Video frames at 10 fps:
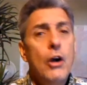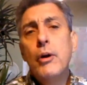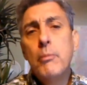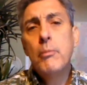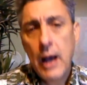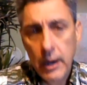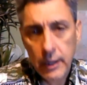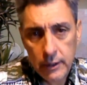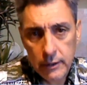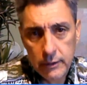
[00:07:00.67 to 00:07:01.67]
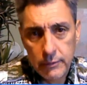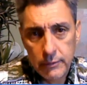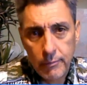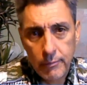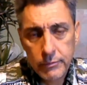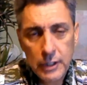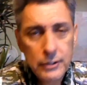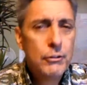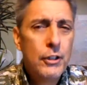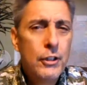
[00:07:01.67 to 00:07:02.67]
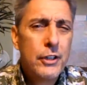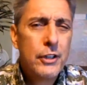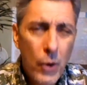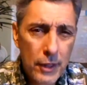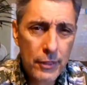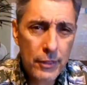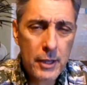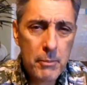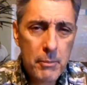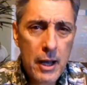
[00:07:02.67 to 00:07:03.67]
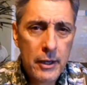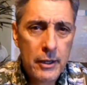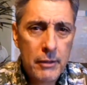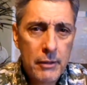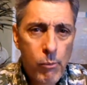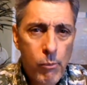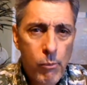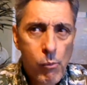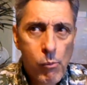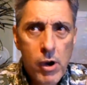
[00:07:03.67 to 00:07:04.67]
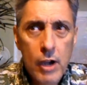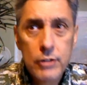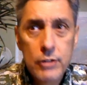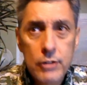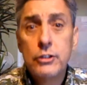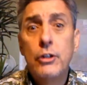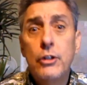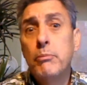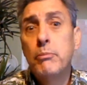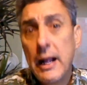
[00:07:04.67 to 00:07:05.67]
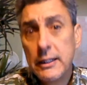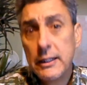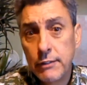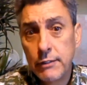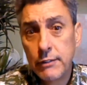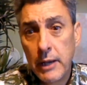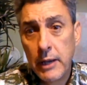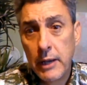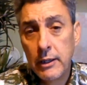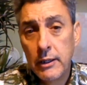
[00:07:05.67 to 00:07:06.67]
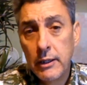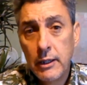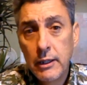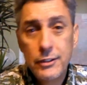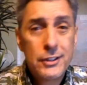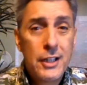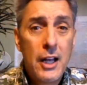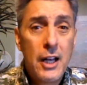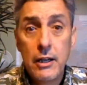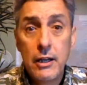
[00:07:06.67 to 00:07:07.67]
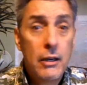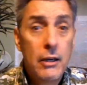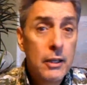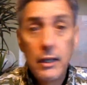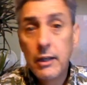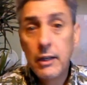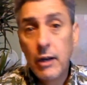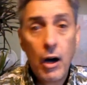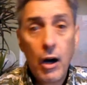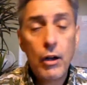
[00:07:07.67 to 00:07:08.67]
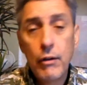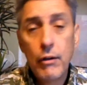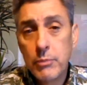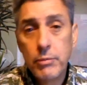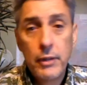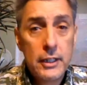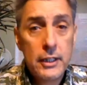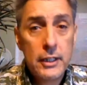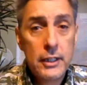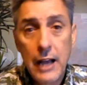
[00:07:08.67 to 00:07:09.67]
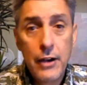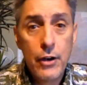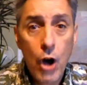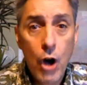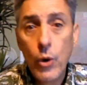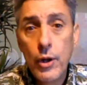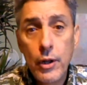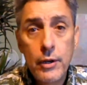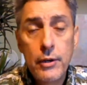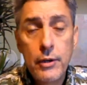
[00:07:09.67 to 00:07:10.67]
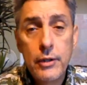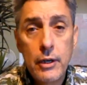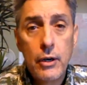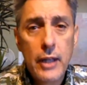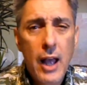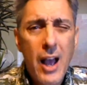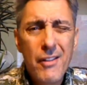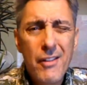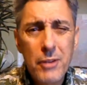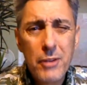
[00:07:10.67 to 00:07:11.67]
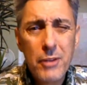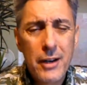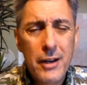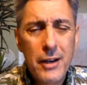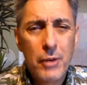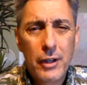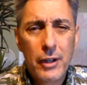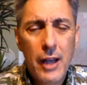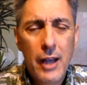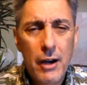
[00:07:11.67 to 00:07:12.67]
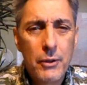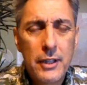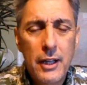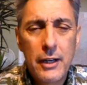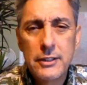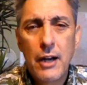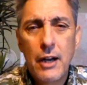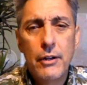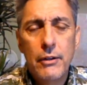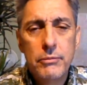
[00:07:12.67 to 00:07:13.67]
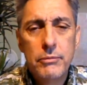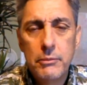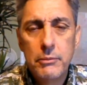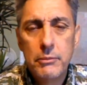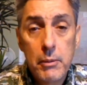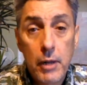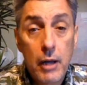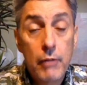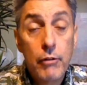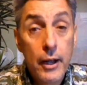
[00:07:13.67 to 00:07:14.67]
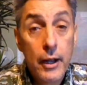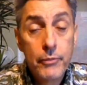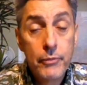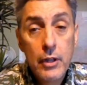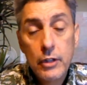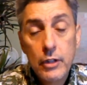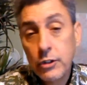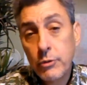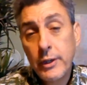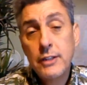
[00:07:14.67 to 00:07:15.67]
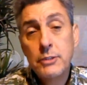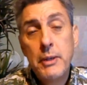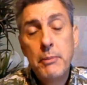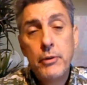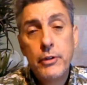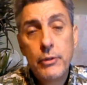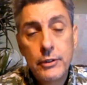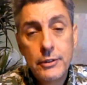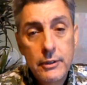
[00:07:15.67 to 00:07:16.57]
about it, doesn't really know anything about it, has also heard bad stuff about it, just kind of, all over the place, not knowing, yeah, I've heard about network marketing. I don't know what that is. I don't know, blah, blah, blah, right? So 3 kinds of people you can